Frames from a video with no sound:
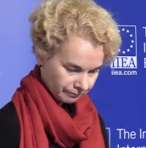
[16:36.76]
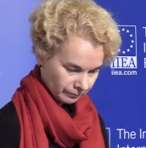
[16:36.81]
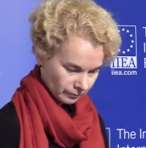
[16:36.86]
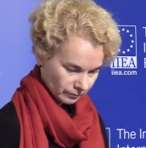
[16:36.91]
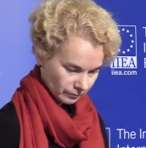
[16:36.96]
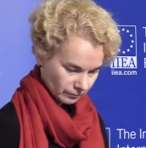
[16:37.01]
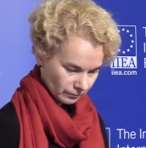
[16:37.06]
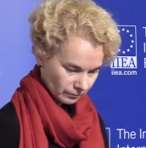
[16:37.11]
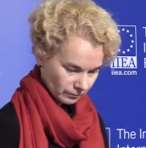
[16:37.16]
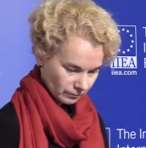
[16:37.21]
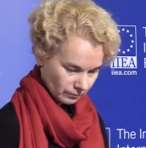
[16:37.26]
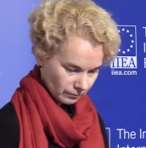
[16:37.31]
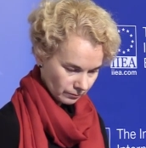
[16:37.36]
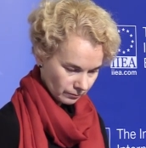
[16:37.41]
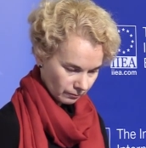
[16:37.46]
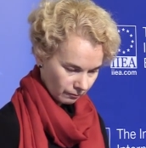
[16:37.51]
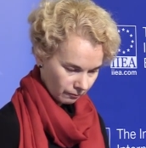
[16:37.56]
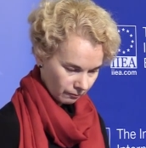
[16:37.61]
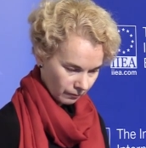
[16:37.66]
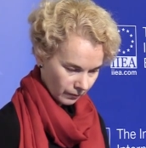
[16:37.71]

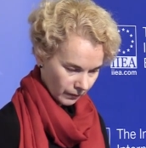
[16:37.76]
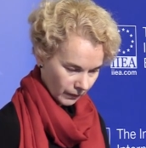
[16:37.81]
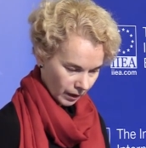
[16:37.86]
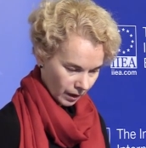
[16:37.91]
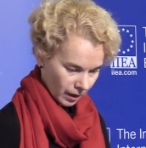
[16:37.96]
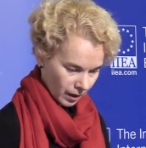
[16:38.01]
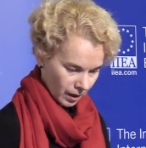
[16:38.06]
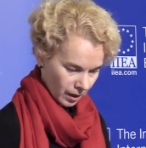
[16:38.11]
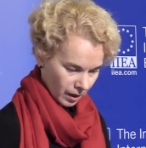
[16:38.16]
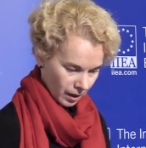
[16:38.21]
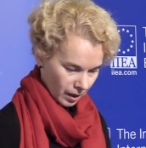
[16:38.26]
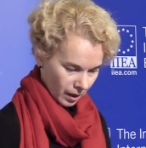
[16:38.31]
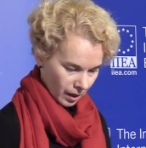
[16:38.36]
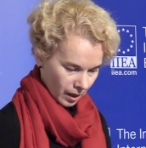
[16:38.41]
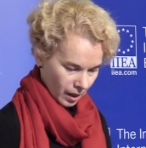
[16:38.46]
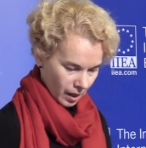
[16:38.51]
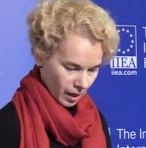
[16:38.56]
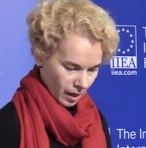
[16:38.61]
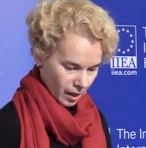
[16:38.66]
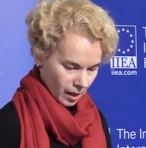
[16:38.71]

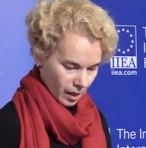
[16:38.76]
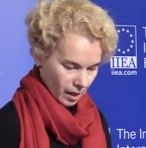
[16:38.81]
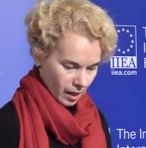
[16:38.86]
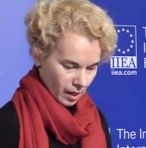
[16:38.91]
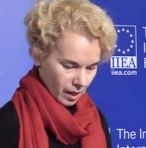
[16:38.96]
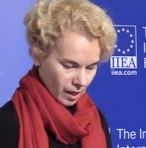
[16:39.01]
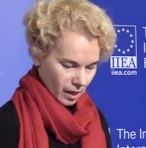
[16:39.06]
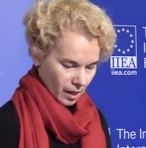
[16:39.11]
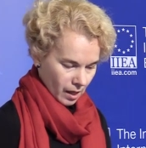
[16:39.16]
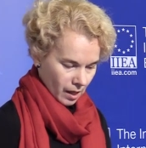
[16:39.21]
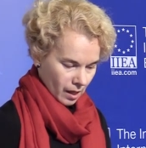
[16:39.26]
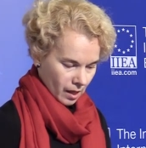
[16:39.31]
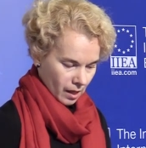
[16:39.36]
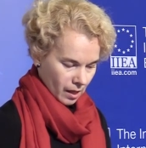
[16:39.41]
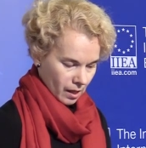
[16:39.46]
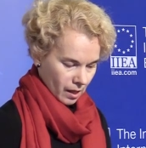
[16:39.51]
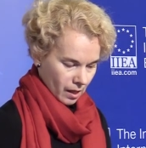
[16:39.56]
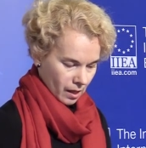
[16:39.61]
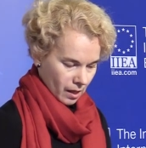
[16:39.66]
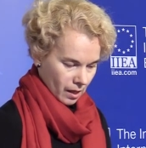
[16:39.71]

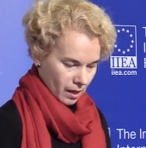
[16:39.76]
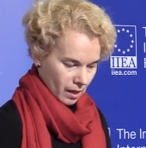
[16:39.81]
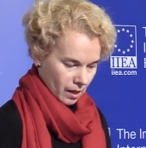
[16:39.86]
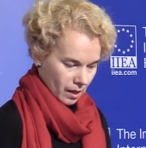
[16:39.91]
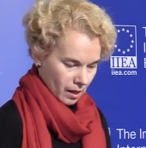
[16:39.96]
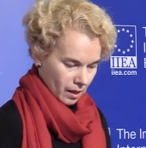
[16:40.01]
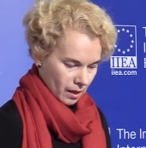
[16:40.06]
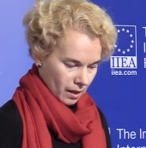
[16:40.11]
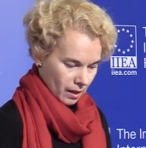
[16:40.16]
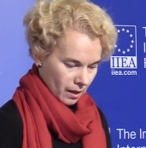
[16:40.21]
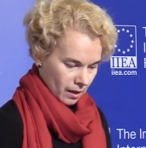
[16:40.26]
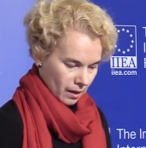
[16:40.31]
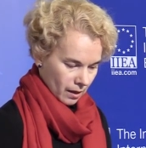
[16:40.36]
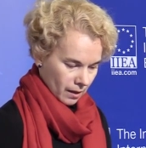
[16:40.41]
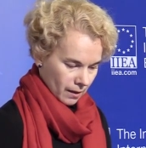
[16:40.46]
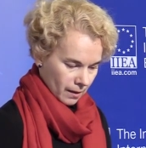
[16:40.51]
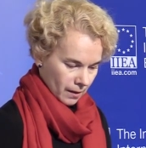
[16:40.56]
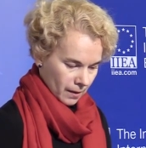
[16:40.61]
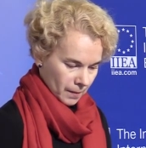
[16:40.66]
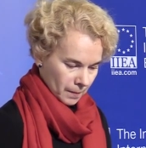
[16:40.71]

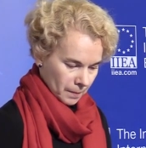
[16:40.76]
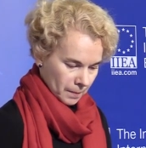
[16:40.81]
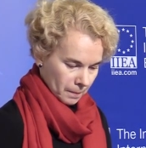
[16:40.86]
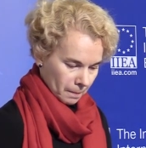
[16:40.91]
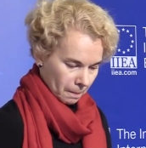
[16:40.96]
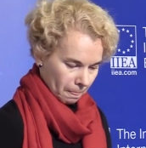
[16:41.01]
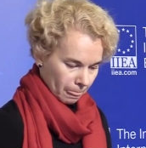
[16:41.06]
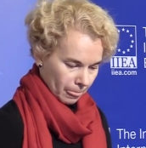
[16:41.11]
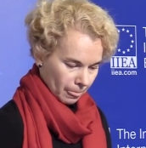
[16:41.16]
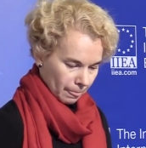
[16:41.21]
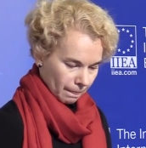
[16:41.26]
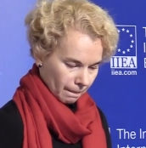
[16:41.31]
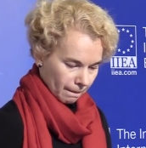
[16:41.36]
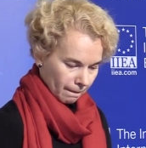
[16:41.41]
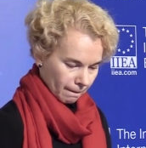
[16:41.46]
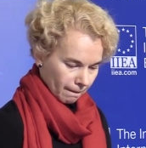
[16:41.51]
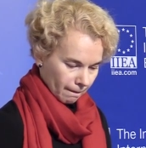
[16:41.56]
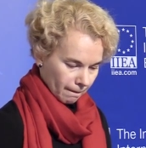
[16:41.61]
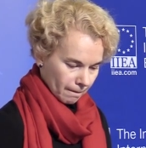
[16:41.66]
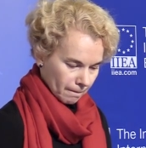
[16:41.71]

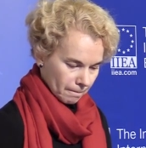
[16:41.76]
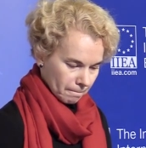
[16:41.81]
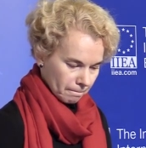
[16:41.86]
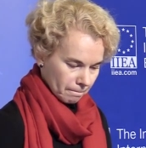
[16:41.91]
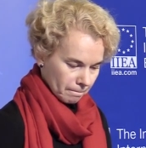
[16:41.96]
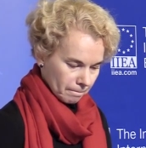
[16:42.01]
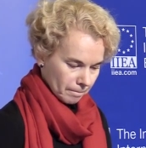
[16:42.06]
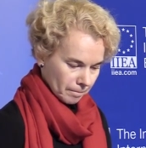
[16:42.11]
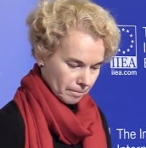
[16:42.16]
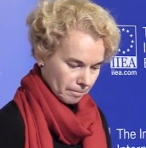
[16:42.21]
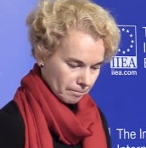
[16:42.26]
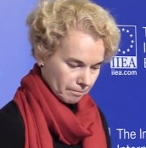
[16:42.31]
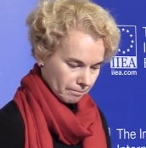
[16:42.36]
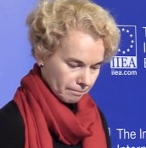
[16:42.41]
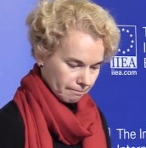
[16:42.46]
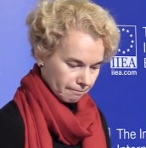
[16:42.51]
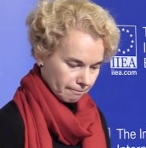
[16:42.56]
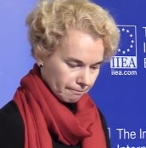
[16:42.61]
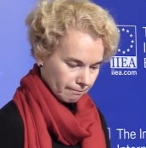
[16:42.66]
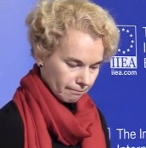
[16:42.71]

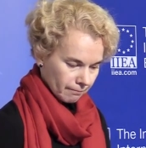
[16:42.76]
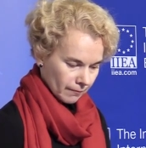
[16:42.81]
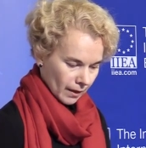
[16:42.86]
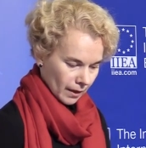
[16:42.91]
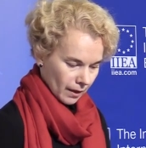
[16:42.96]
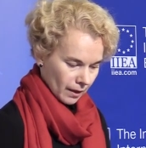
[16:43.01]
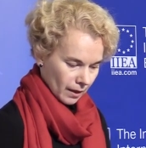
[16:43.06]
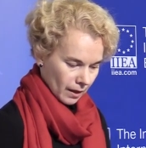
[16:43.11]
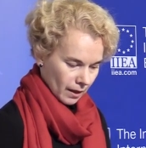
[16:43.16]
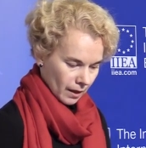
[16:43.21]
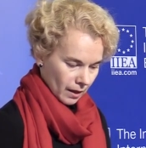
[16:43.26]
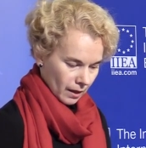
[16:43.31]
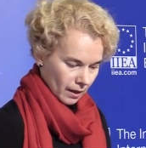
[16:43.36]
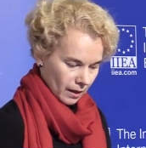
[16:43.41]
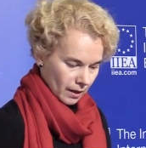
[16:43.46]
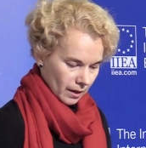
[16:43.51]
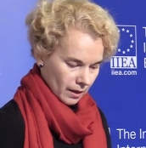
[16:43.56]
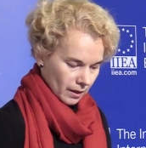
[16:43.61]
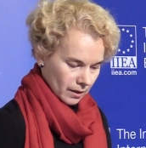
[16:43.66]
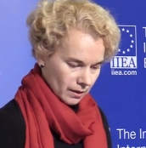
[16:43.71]

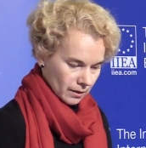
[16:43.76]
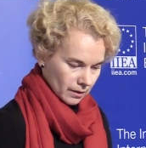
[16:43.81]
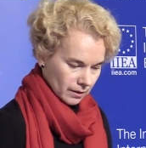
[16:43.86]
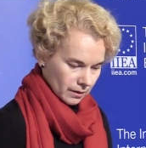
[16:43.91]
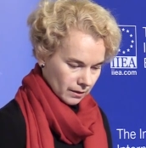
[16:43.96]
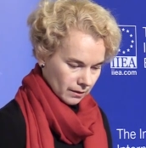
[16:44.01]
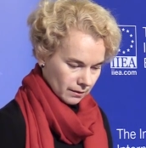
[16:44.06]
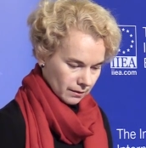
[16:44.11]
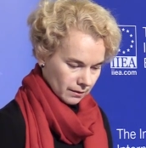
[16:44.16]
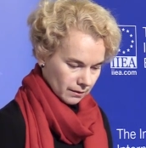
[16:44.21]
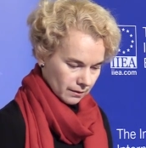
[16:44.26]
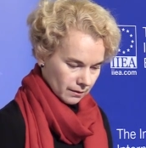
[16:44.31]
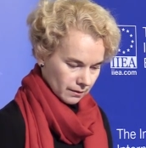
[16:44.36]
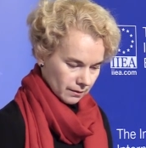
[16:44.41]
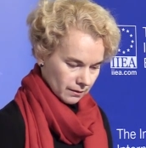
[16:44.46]
(silence)